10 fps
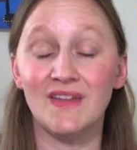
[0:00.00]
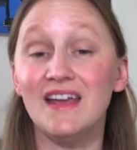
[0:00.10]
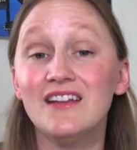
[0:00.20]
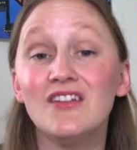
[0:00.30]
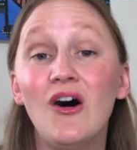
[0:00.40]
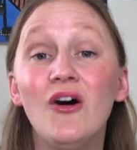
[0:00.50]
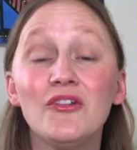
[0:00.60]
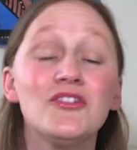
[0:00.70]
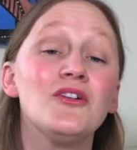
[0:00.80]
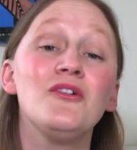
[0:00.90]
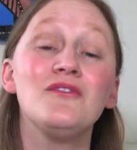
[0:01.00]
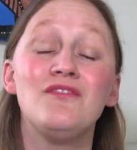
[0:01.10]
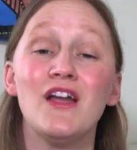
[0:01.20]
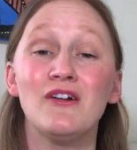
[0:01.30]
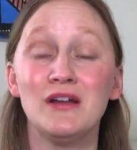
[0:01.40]
It is also
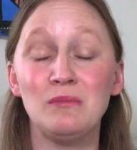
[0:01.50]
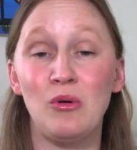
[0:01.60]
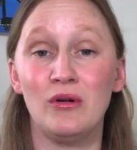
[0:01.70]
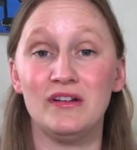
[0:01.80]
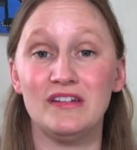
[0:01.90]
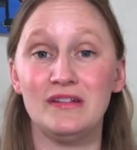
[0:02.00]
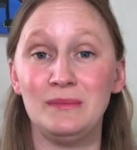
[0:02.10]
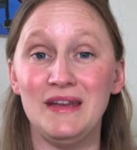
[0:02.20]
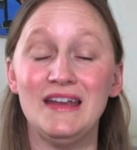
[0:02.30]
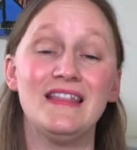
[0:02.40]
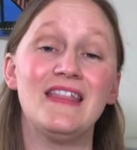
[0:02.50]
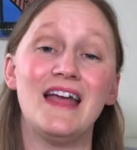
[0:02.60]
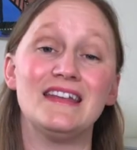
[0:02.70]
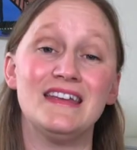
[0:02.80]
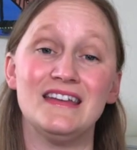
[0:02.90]
very important to me
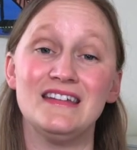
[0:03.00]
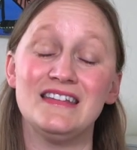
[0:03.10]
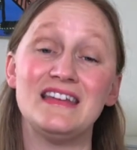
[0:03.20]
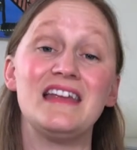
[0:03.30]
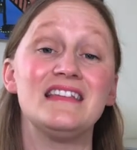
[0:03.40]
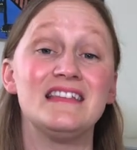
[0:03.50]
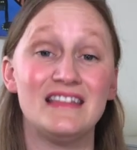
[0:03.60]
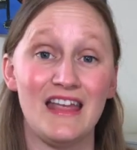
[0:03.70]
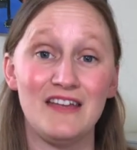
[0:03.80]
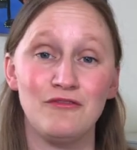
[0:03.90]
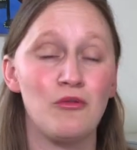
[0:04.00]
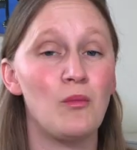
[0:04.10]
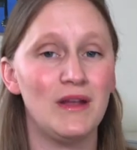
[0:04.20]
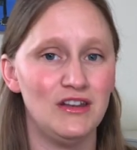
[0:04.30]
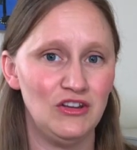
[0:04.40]
that kids stay safe
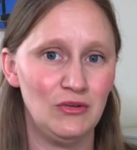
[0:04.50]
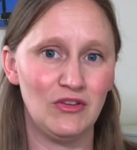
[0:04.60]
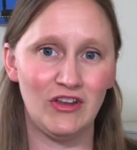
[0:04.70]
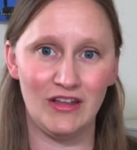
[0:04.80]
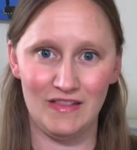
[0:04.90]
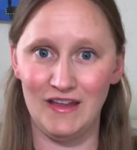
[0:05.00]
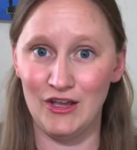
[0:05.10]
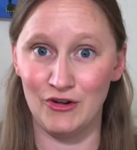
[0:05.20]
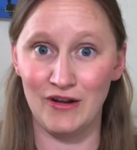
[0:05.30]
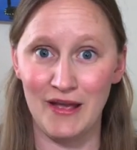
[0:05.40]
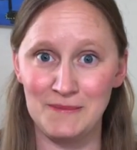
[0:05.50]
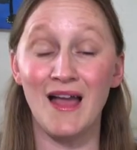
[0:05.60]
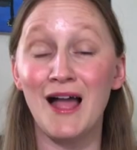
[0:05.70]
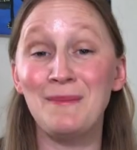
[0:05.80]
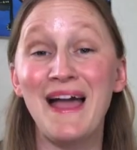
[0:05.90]
when using the internet.
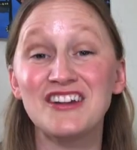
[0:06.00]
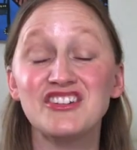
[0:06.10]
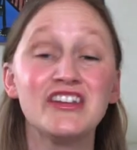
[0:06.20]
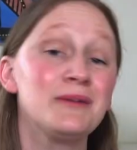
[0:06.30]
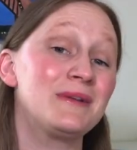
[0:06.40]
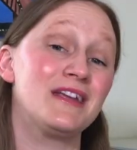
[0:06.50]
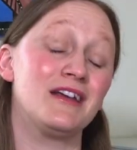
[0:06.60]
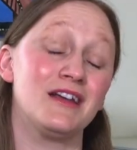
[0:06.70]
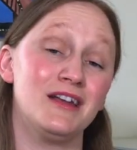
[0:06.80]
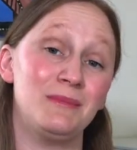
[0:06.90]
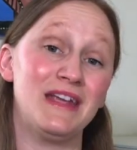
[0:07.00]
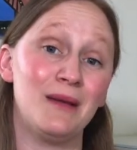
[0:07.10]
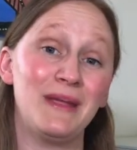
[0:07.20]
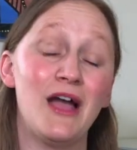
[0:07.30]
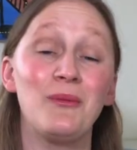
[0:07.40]
I'm actually going to be
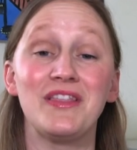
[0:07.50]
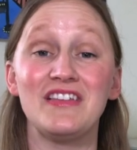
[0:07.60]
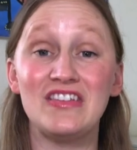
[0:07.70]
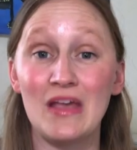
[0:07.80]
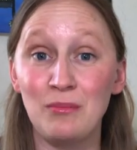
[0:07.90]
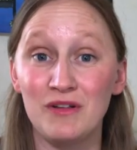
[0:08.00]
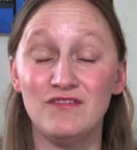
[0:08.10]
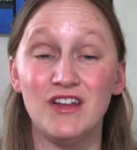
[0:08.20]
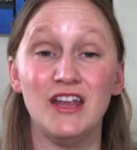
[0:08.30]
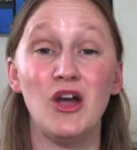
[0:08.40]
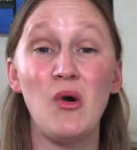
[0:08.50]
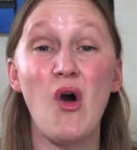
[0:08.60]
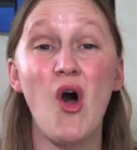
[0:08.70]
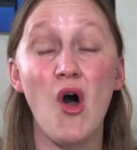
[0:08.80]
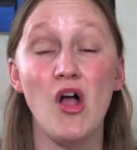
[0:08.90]
coming out with a separate video
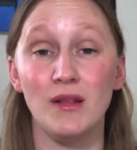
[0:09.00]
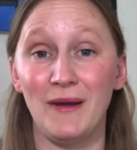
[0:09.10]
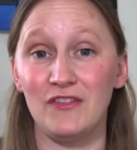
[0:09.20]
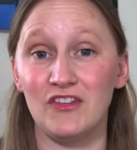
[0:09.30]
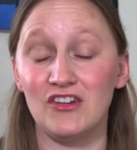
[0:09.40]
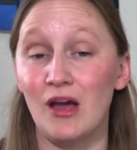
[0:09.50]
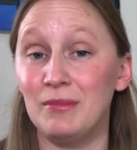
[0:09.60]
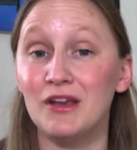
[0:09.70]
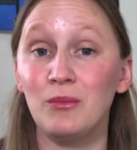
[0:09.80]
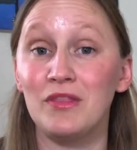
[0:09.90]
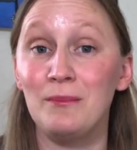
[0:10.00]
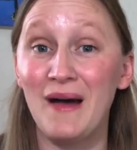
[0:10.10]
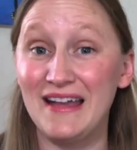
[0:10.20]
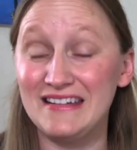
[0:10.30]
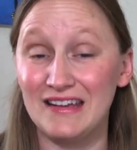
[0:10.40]
all about this topic with
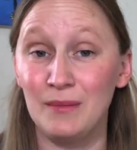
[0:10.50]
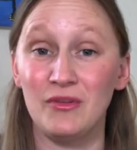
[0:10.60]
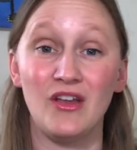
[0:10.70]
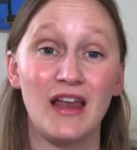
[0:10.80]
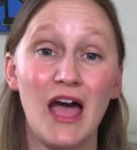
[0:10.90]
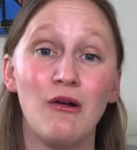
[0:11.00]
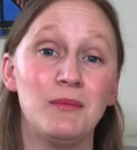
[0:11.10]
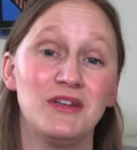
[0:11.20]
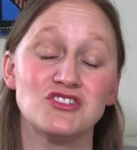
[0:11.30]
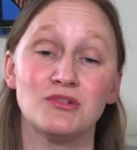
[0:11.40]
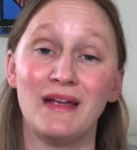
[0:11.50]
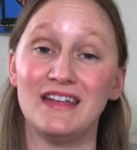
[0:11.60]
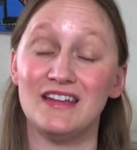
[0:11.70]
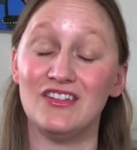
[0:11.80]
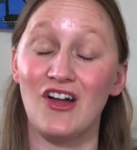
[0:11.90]
my tips on how I make sure my
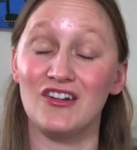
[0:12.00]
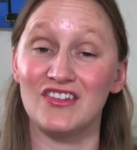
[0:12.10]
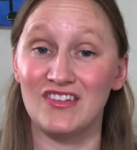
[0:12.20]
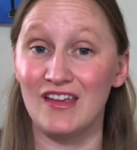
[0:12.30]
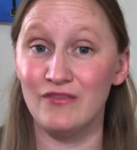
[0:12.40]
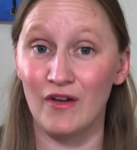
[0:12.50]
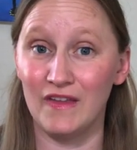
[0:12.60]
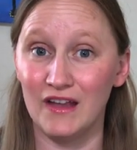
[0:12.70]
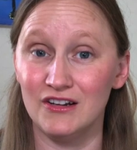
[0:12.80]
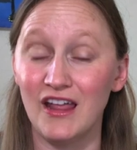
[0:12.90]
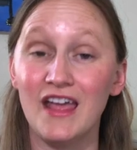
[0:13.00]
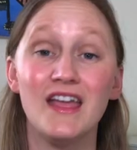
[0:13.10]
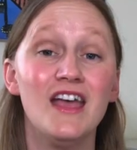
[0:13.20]
kids are safe on the internet.